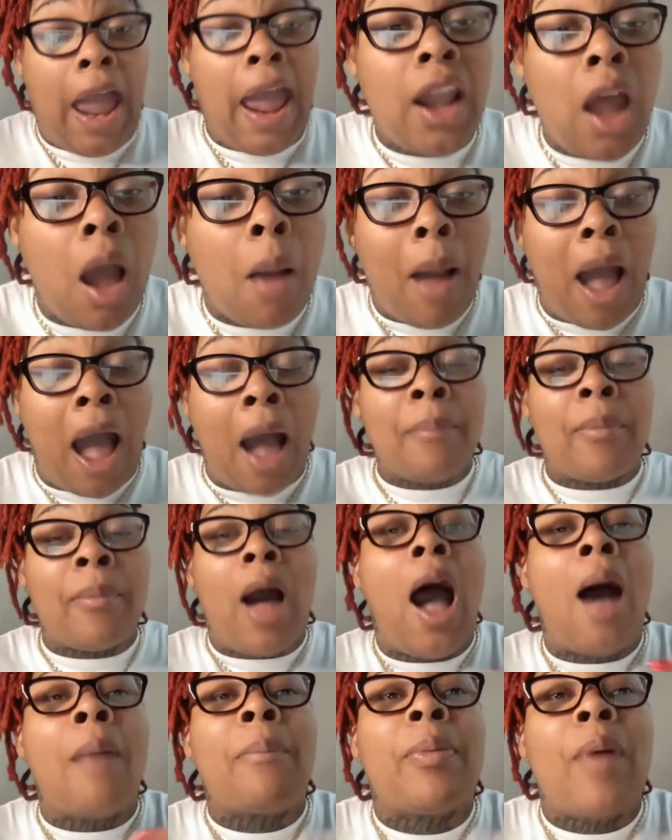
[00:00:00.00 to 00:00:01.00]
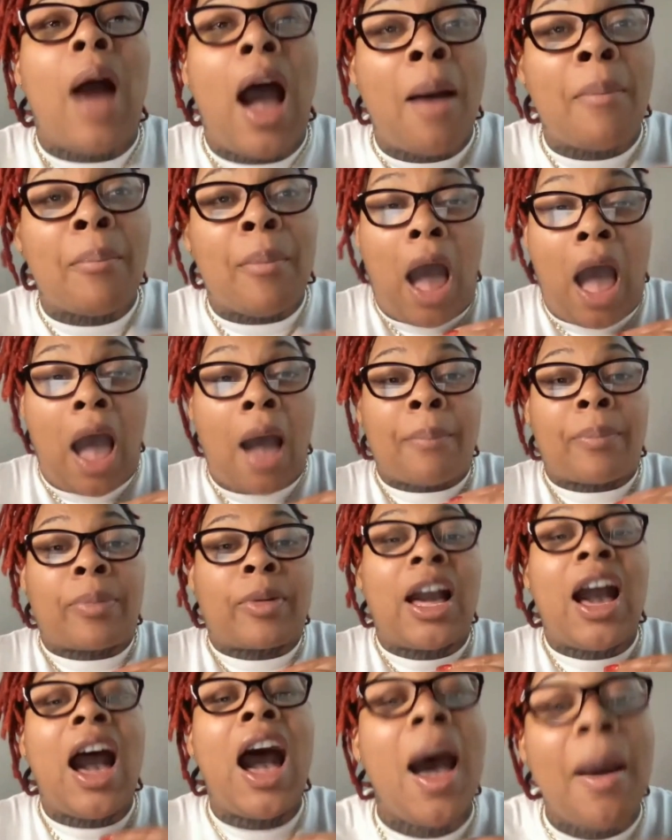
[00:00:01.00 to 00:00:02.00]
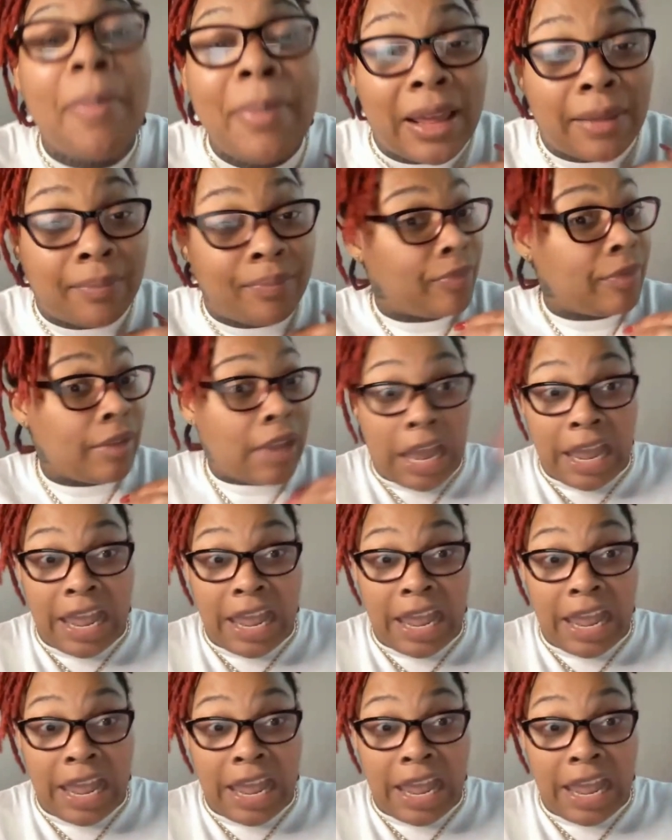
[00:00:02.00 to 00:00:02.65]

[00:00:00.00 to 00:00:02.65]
And I'm coming.